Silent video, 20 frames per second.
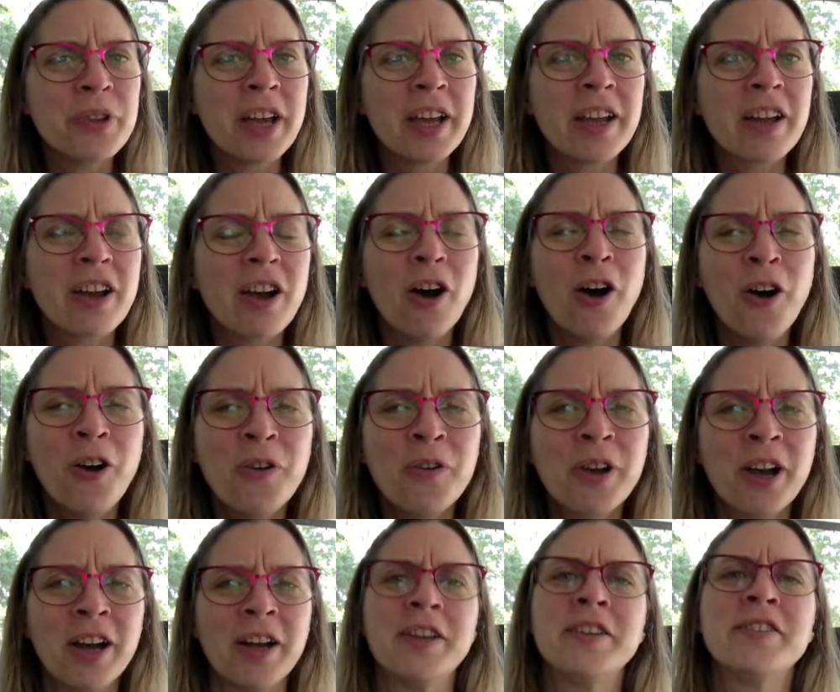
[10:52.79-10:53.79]
Like, all
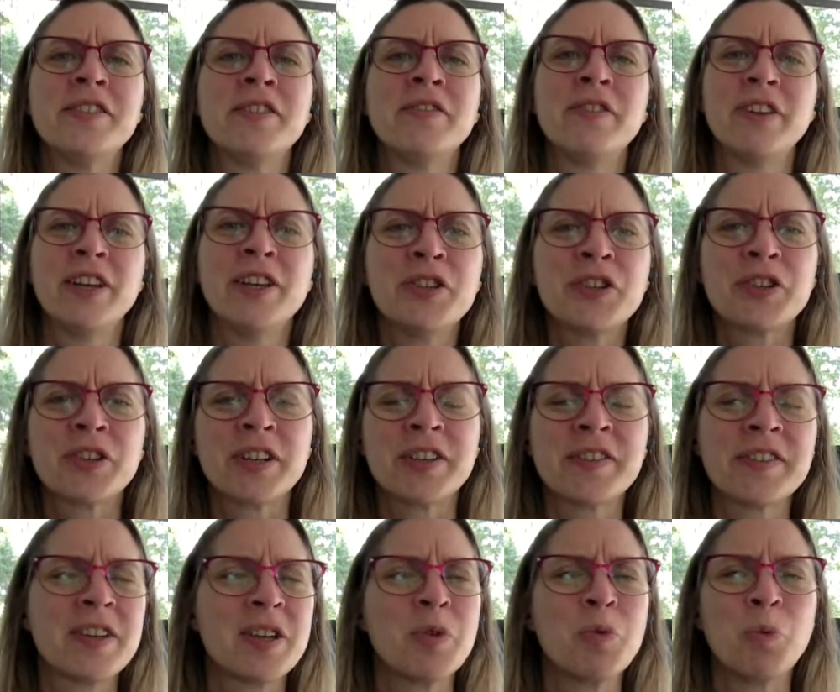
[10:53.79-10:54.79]
kinds of
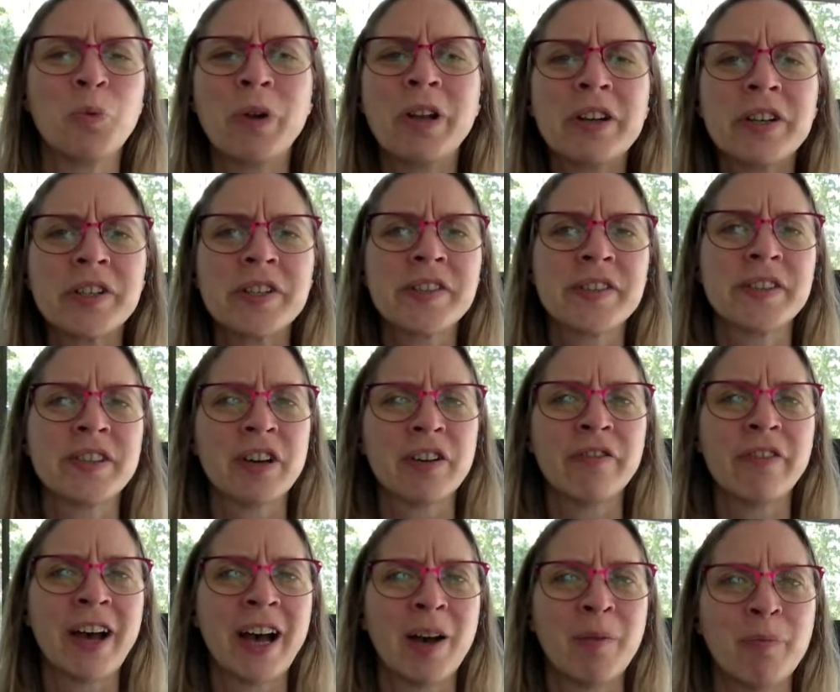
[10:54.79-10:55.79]
interesting, weird
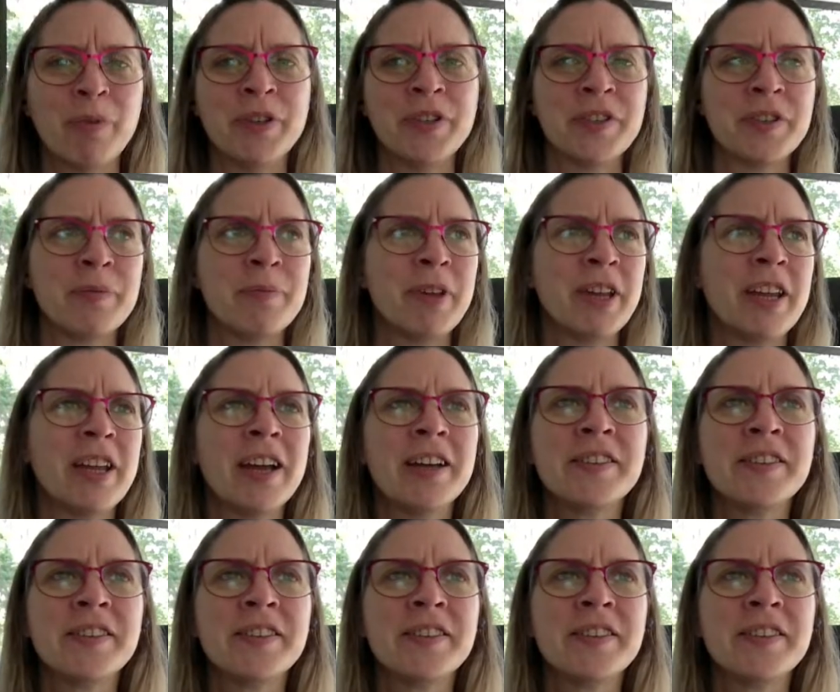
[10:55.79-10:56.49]
stuff happened to me,